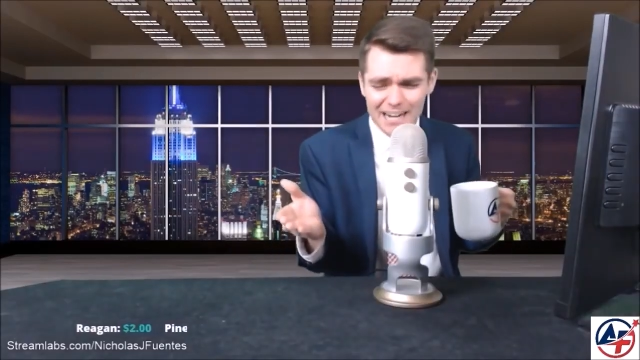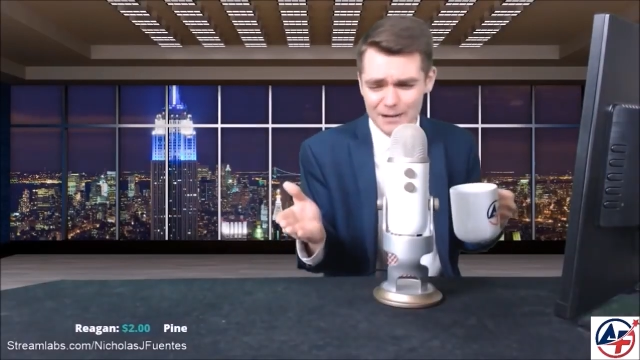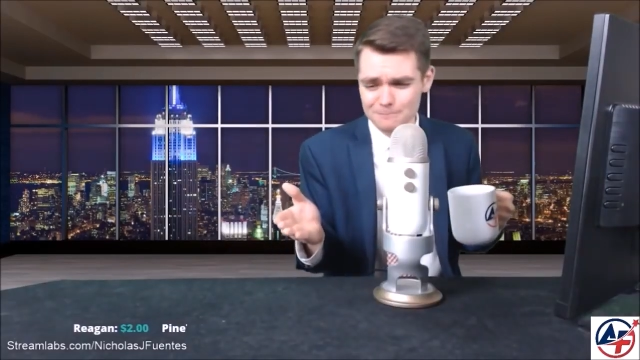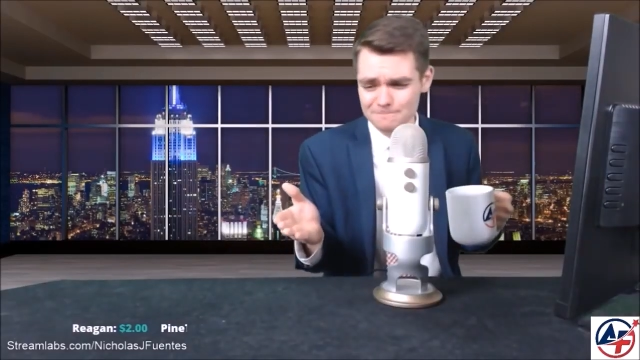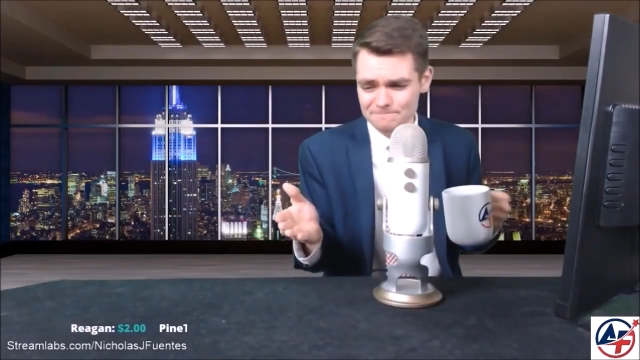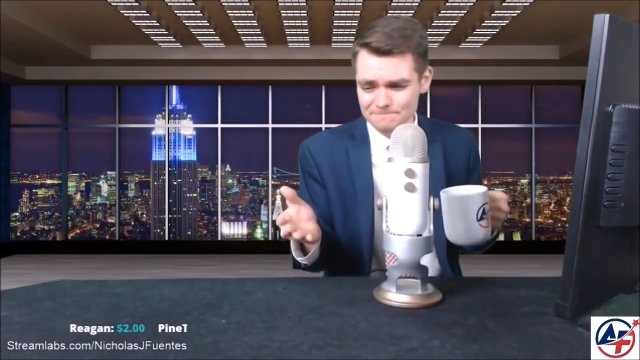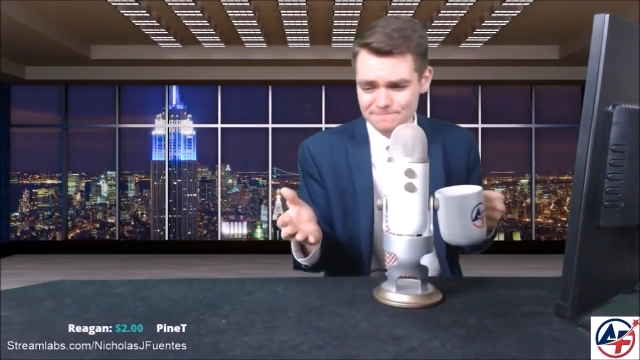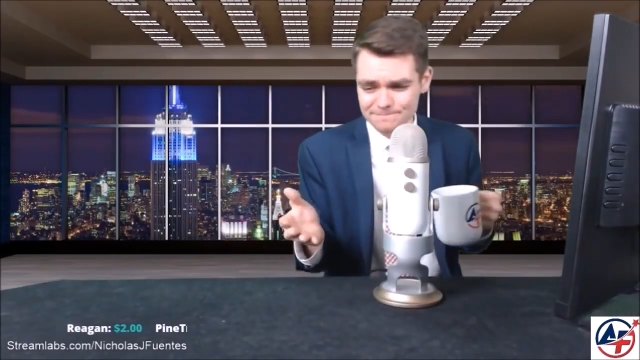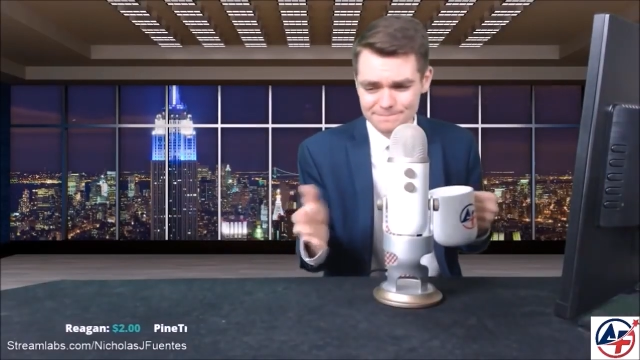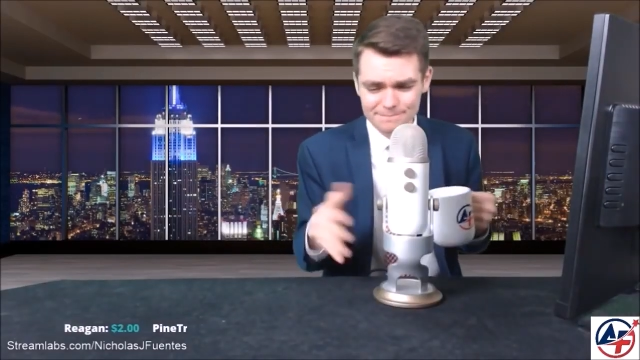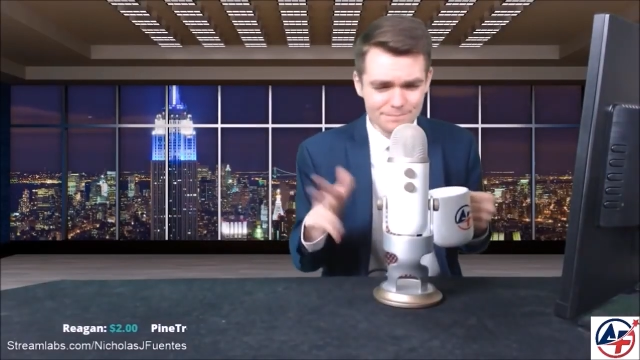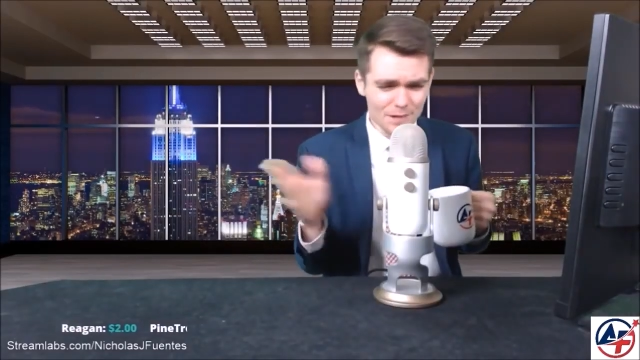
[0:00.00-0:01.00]
them.
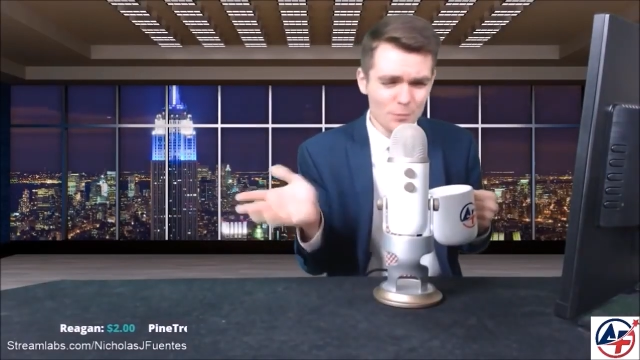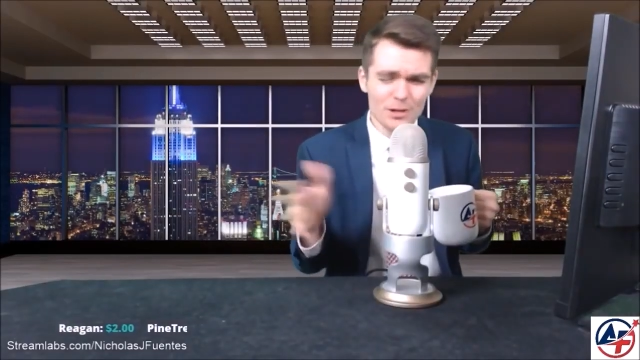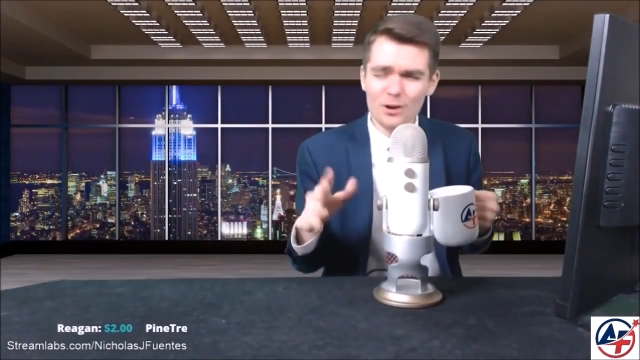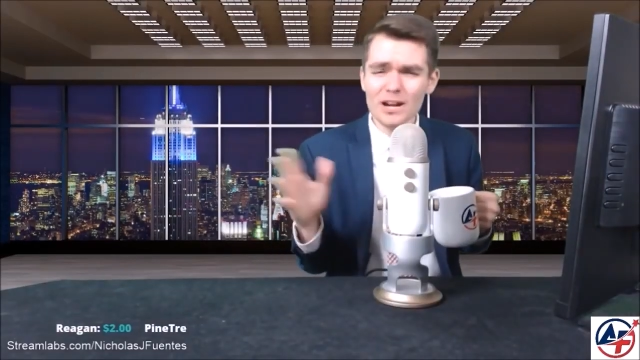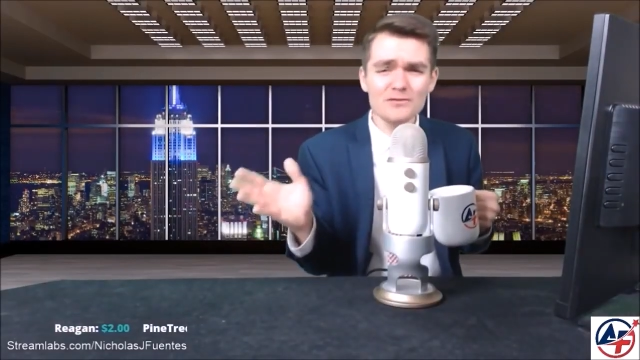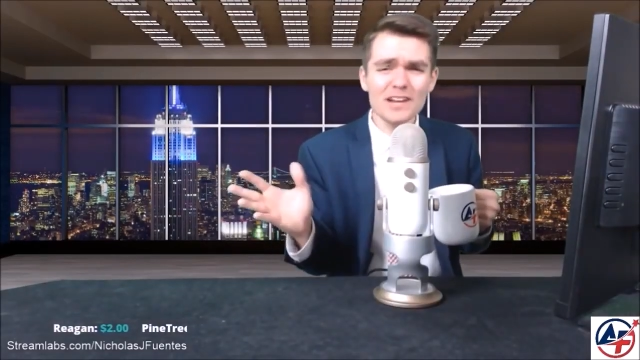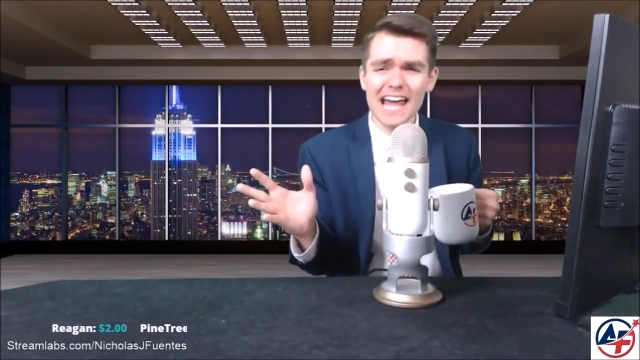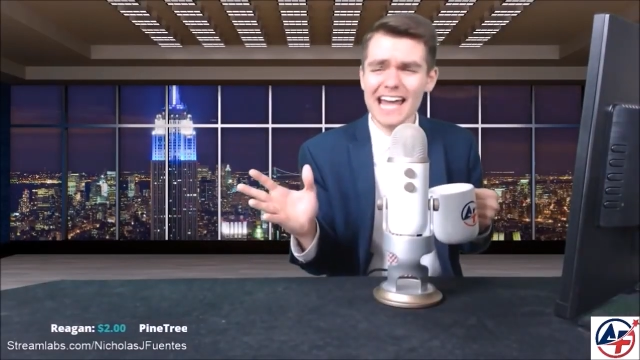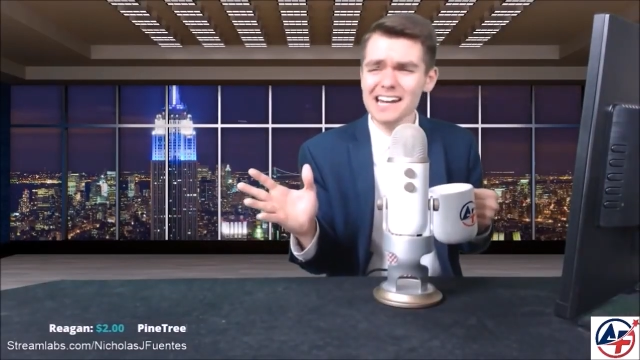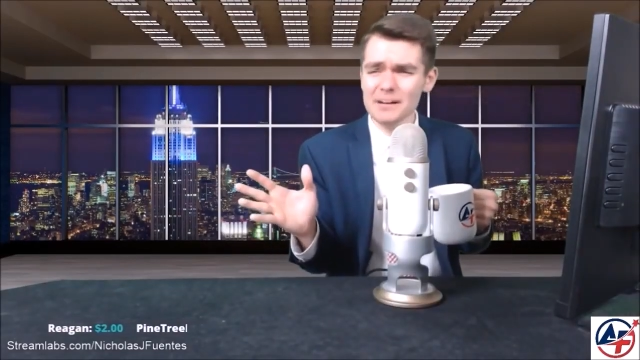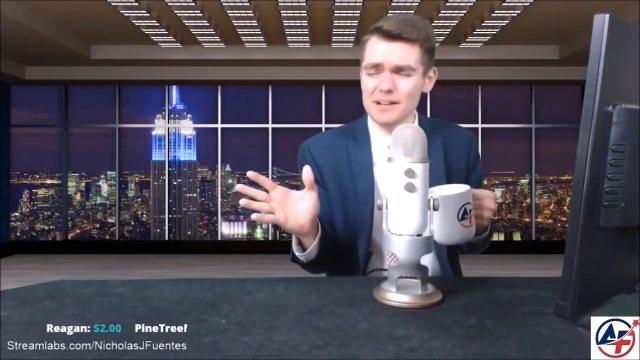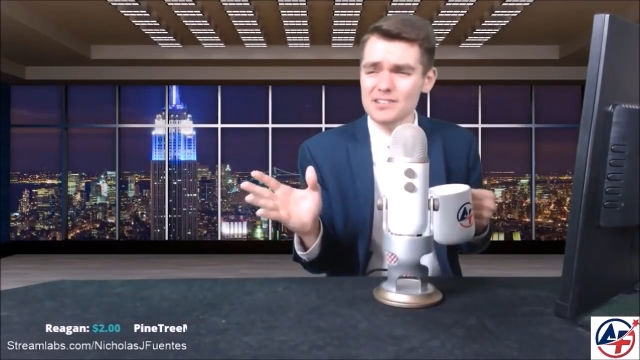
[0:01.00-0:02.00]
We don't even
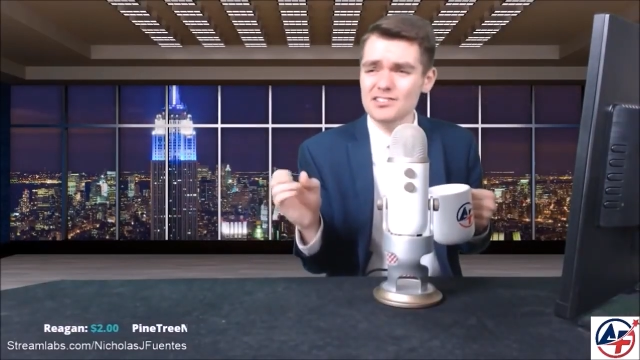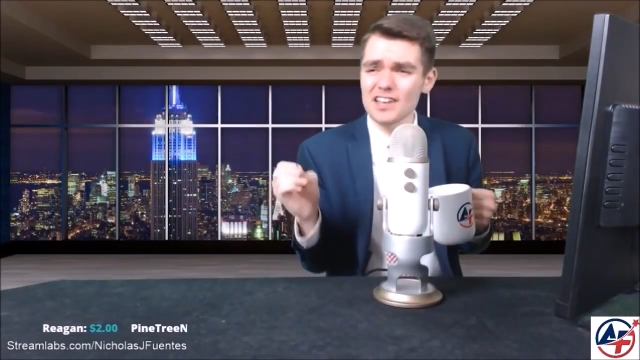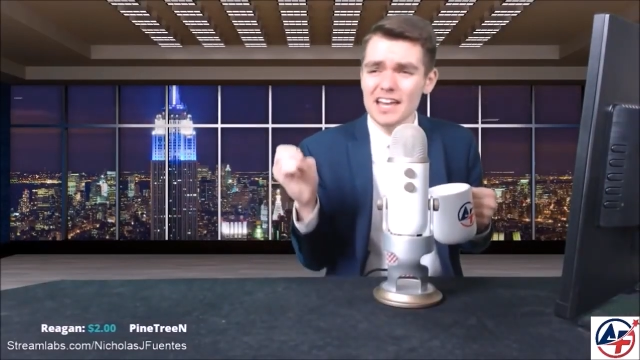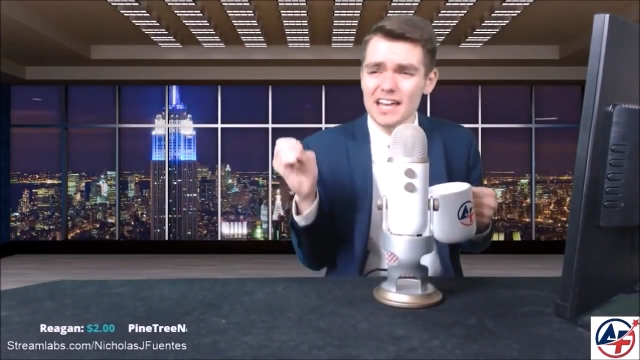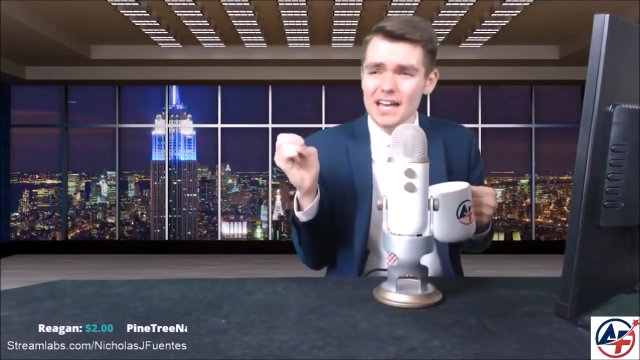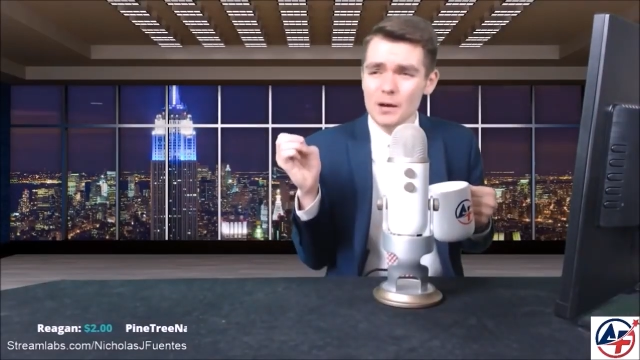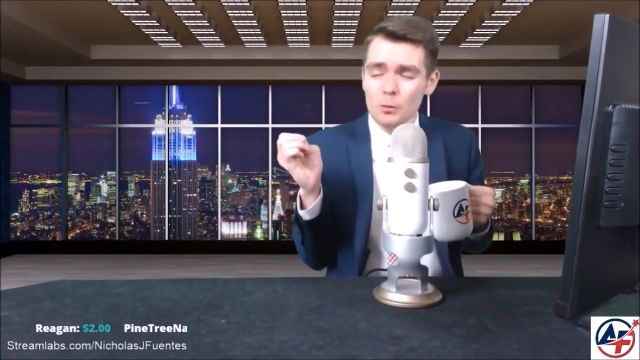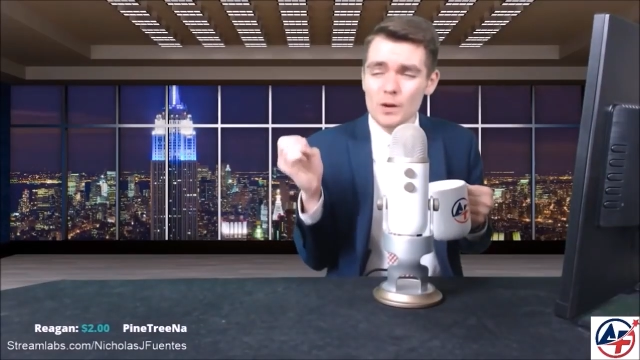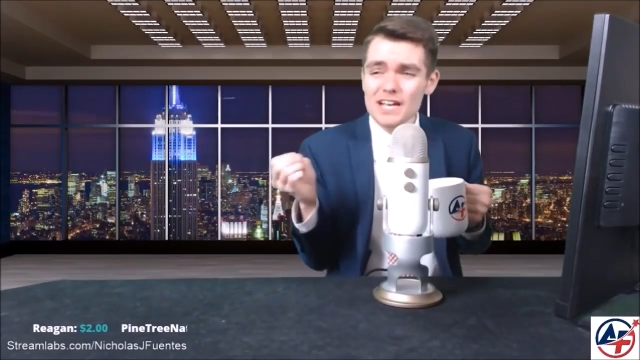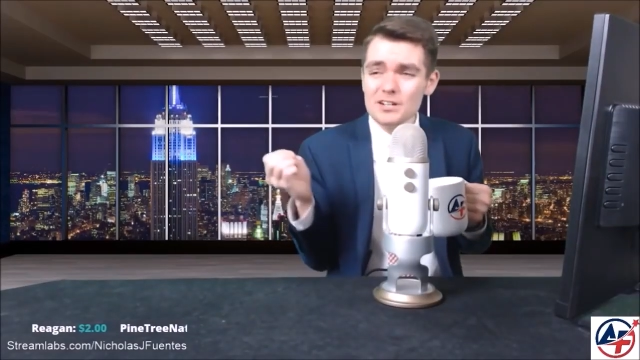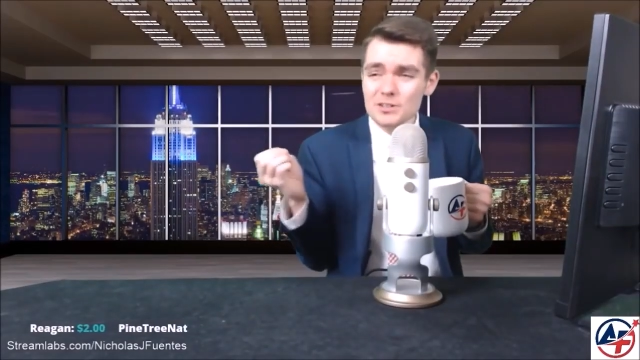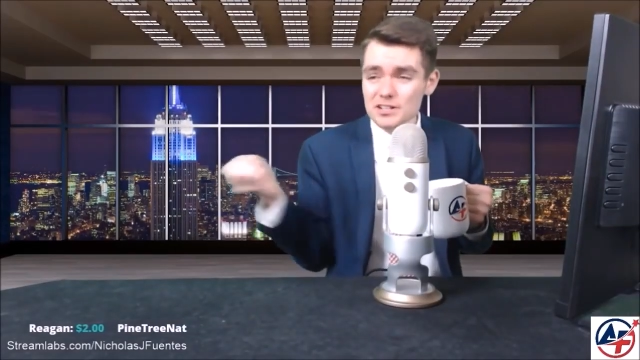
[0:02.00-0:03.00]
hate them.
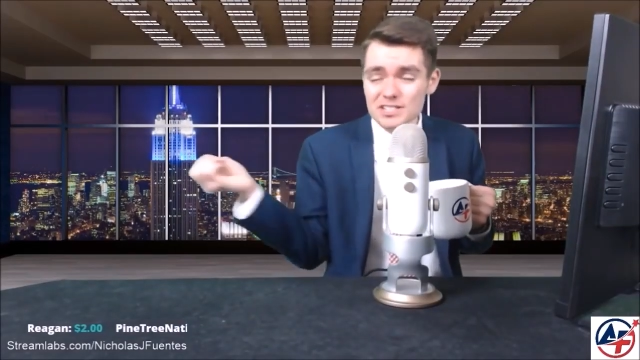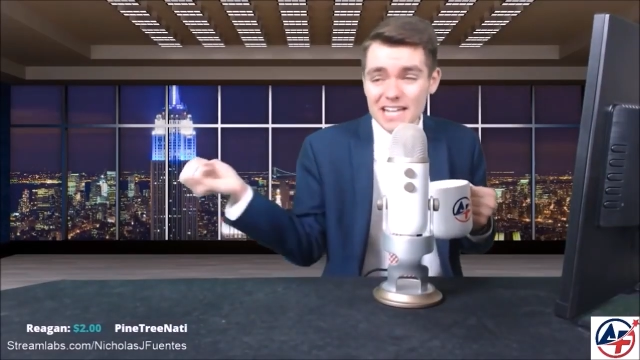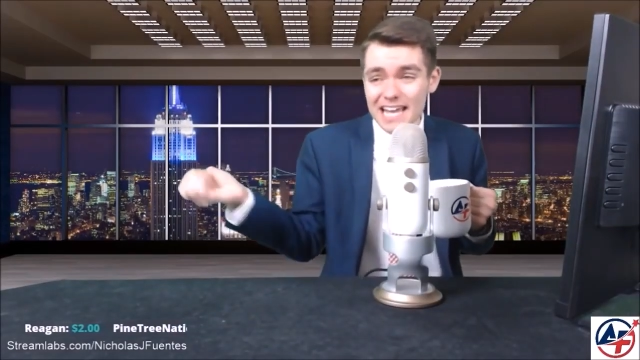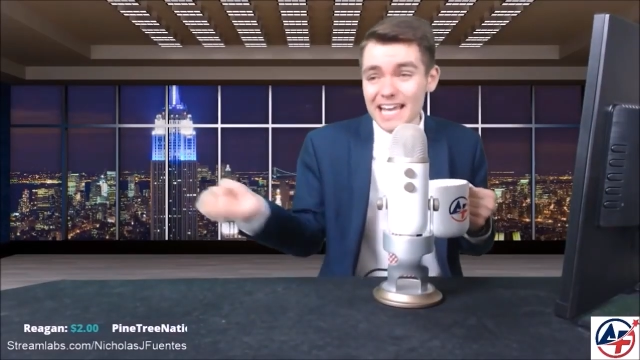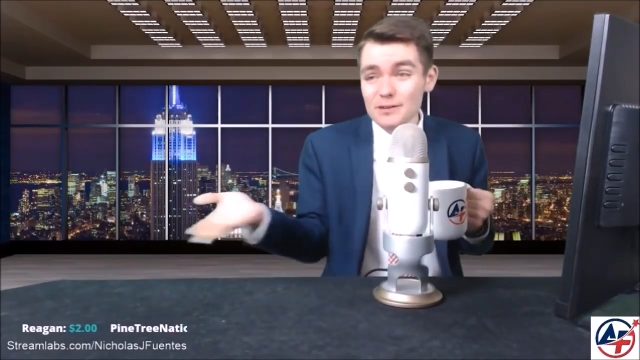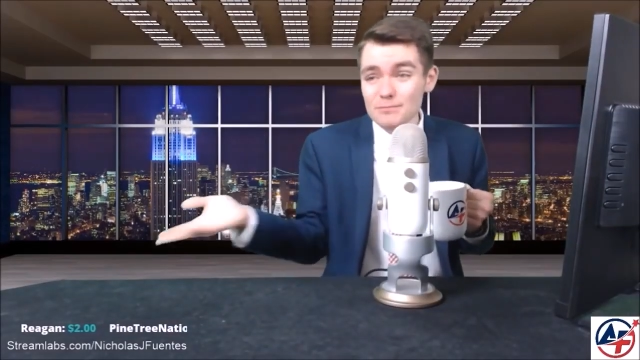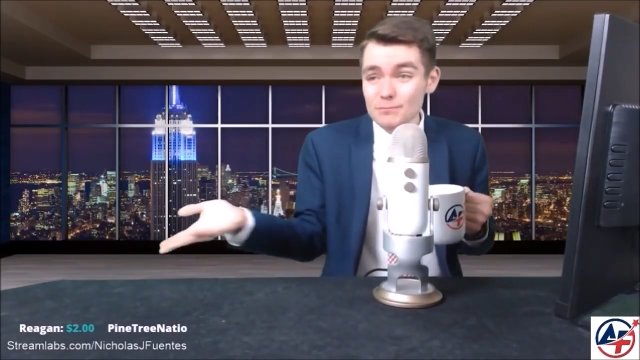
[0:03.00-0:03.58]
We just can't